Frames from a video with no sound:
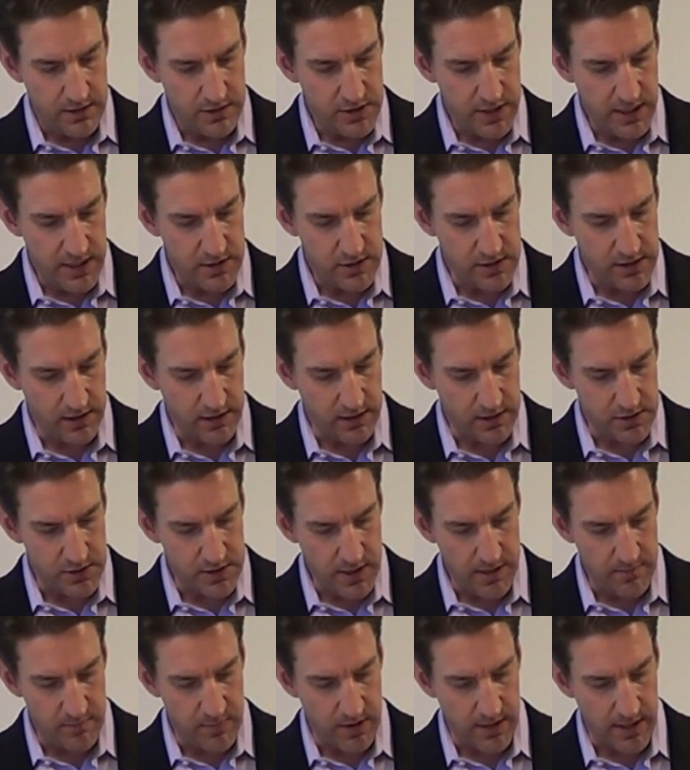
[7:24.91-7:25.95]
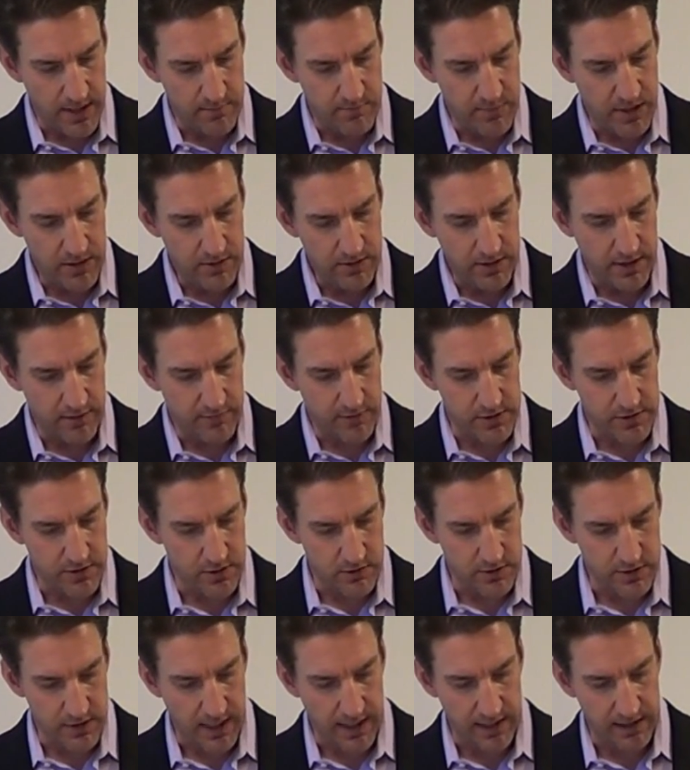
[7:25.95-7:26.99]
changing the shape of that bone ever so
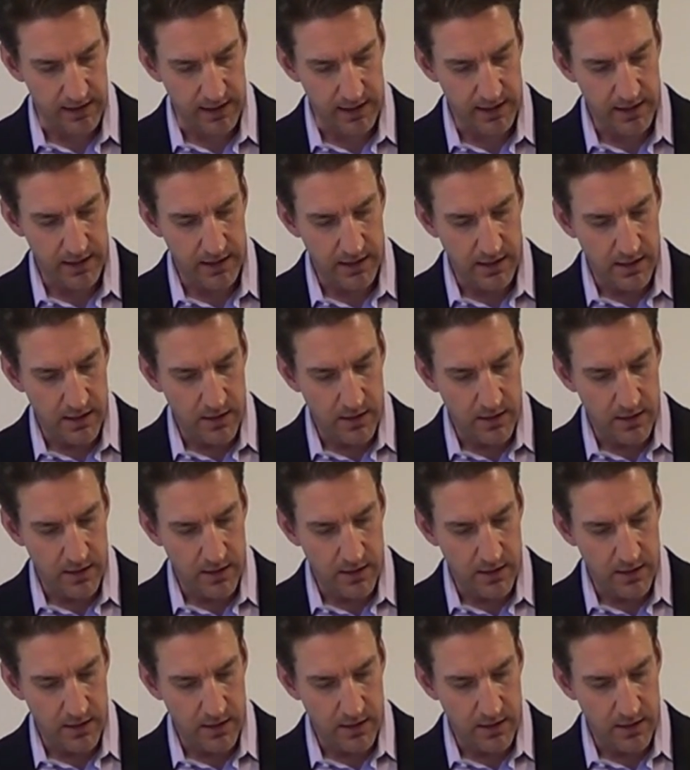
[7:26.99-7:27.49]
slightly,